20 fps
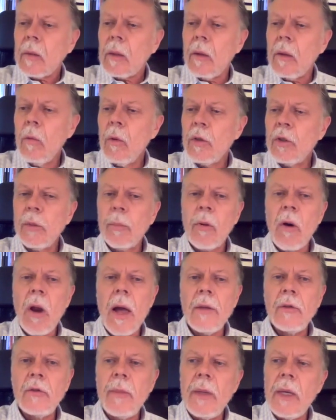What
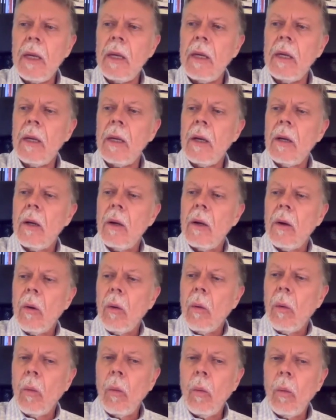surprised me
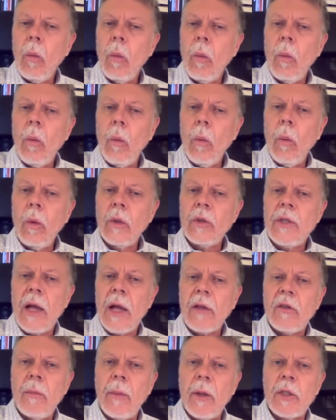was
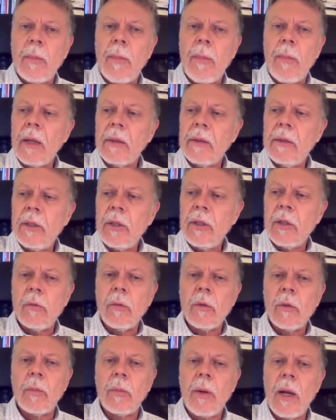not so much the politicians.
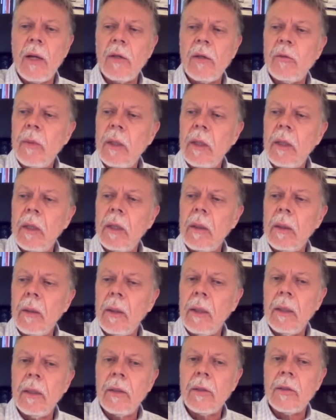What surprised me
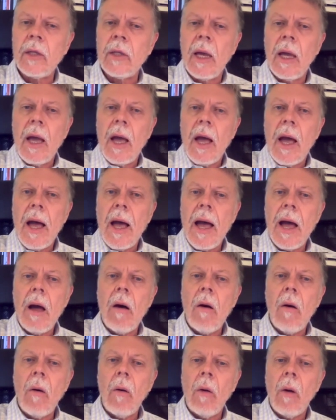is
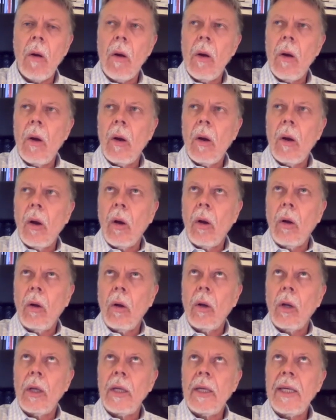how
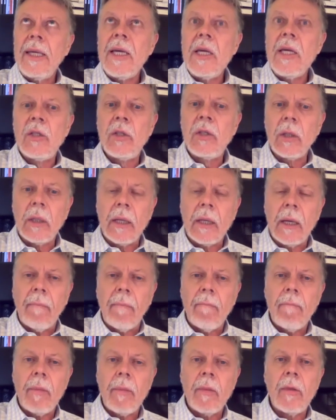easily
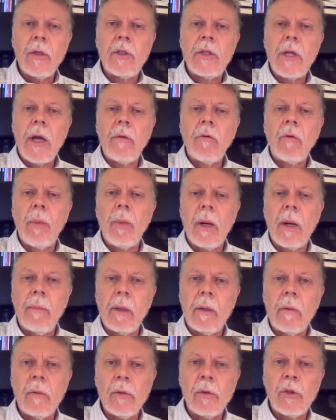the general
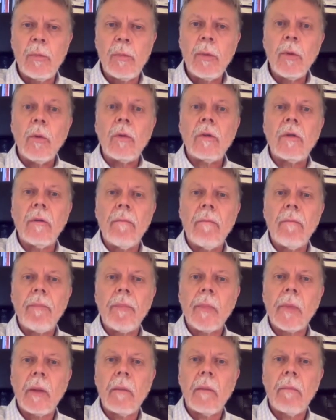public was spooked
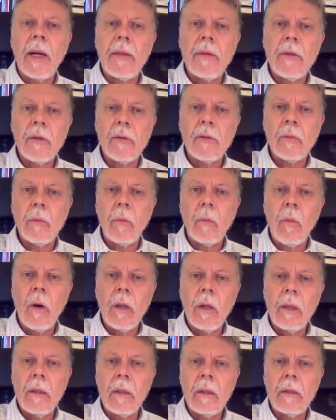by this
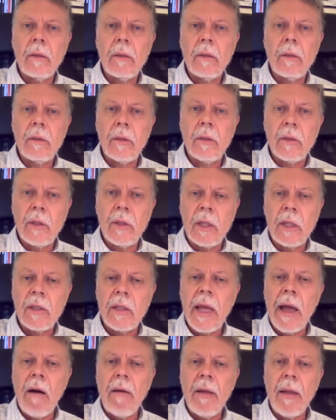one disease.
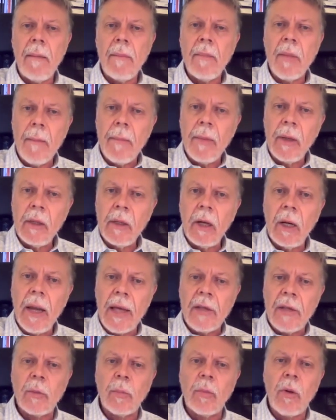Now, I'm a little
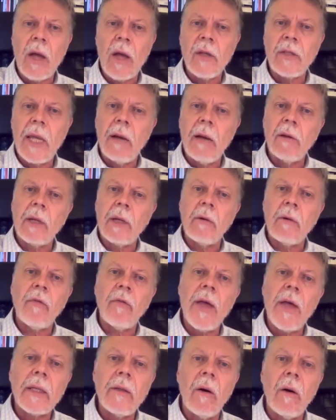less surprised now as I
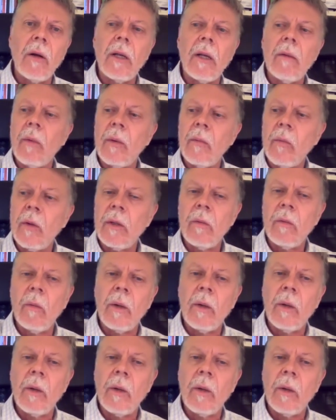reflect on it when